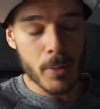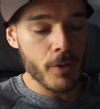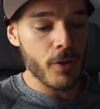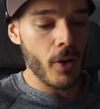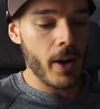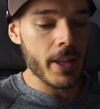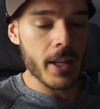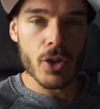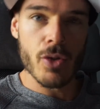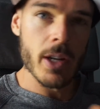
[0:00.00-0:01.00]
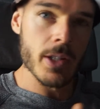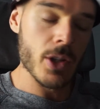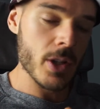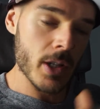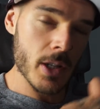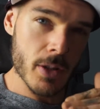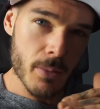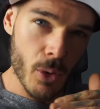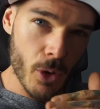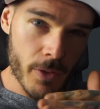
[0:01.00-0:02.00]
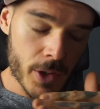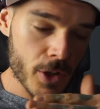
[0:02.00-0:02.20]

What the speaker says: before I then transitioned into more of a